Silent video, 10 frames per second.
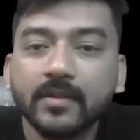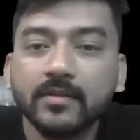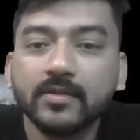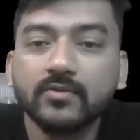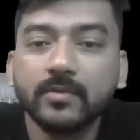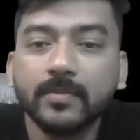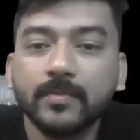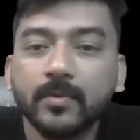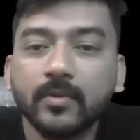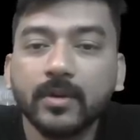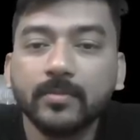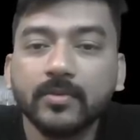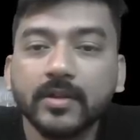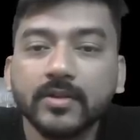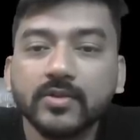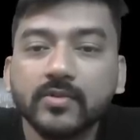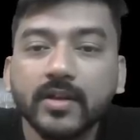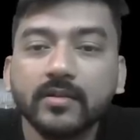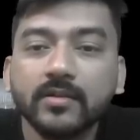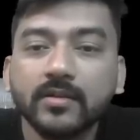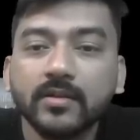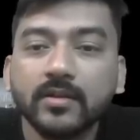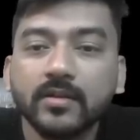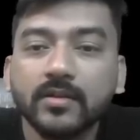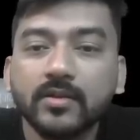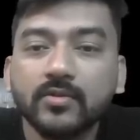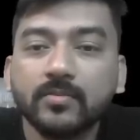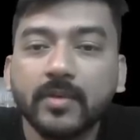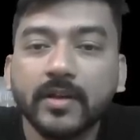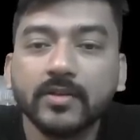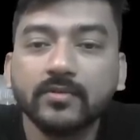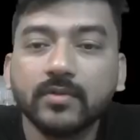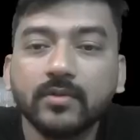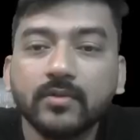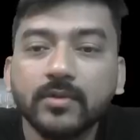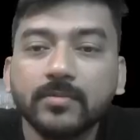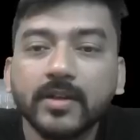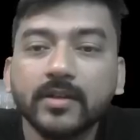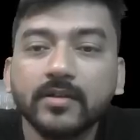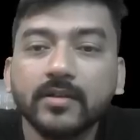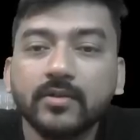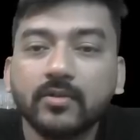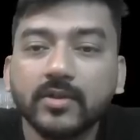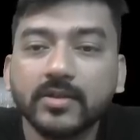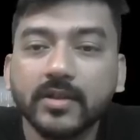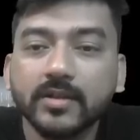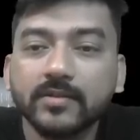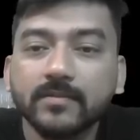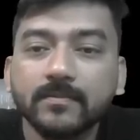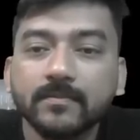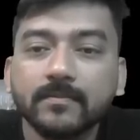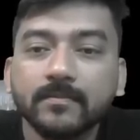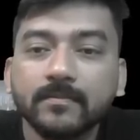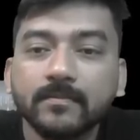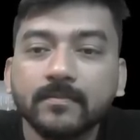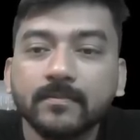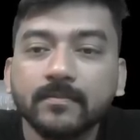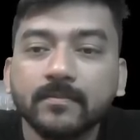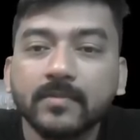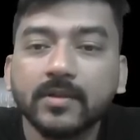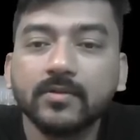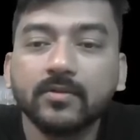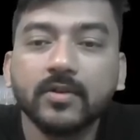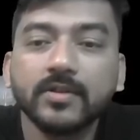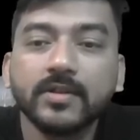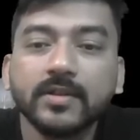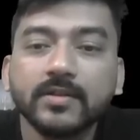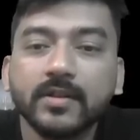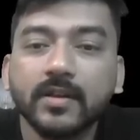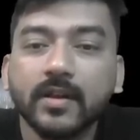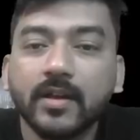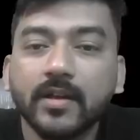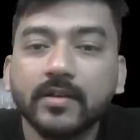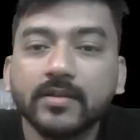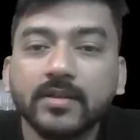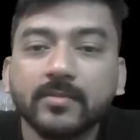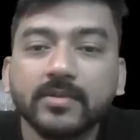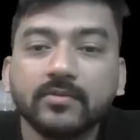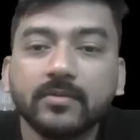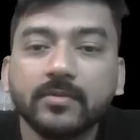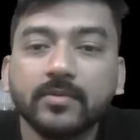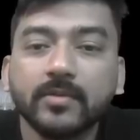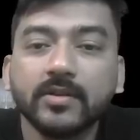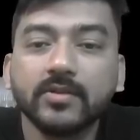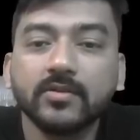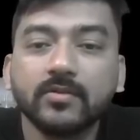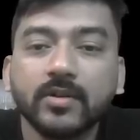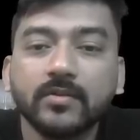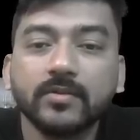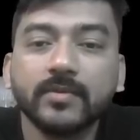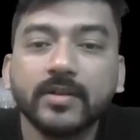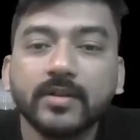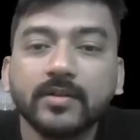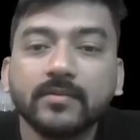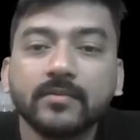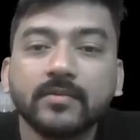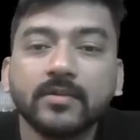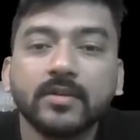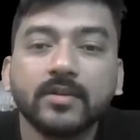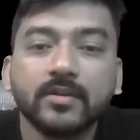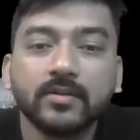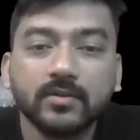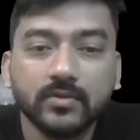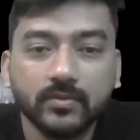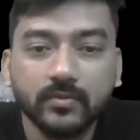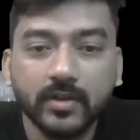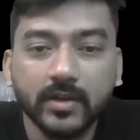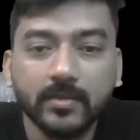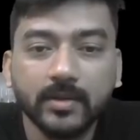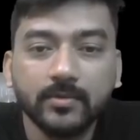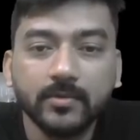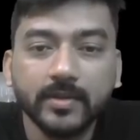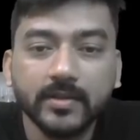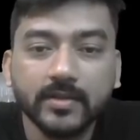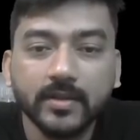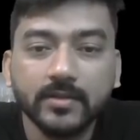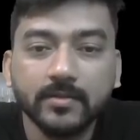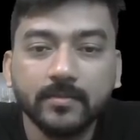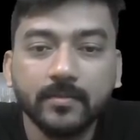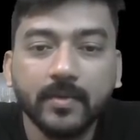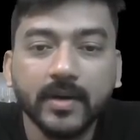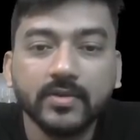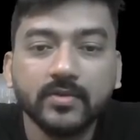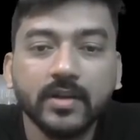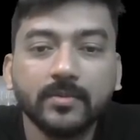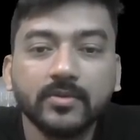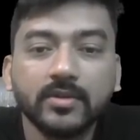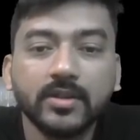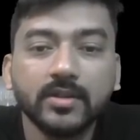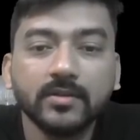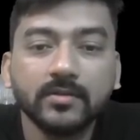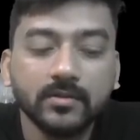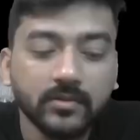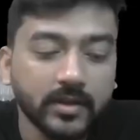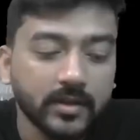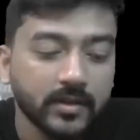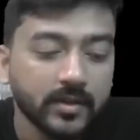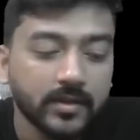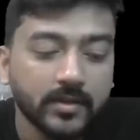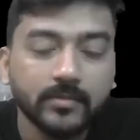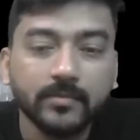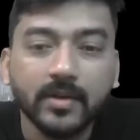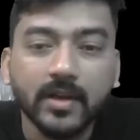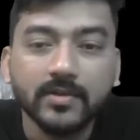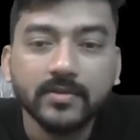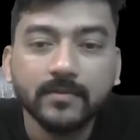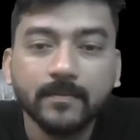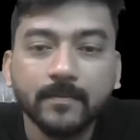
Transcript: this will be 4 upon n square into minus 1 whole to the power n into cos nx. So cos nx, and the summation will be from n is equal to 1 to 2. So we have f of x as pi square upon 3. Okay, plus